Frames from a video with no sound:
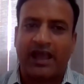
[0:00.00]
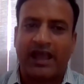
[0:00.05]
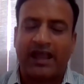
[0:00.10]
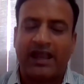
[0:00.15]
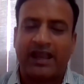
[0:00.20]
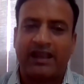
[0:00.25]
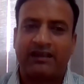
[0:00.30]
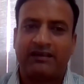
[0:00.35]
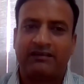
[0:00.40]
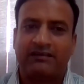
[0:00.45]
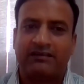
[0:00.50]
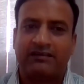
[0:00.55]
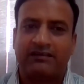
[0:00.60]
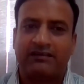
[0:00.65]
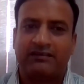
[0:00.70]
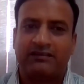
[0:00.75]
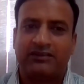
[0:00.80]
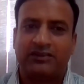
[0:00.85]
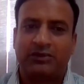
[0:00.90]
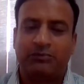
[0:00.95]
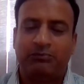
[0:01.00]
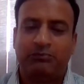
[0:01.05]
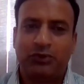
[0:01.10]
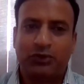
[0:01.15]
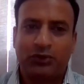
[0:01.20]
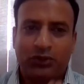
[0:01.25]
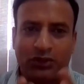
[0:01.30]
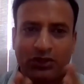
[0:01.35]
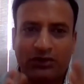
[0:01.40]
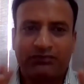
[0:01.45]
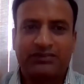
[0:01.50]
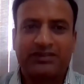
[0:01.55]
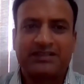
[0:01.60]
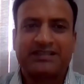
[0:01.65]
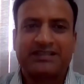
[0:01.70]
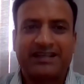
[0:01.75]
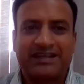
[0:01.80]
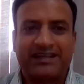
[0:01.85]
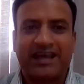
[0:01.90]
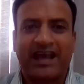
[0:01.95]
And the beauty of
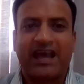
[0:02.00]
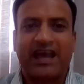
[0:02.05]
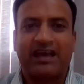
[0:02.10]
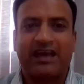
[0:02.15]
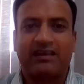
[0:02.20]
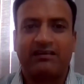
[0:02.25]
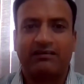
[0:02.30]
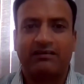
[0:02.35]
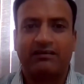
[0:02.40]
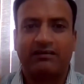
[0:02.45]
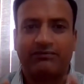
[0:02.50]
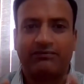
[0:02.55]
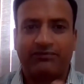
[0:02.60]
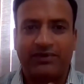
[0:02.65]
this entire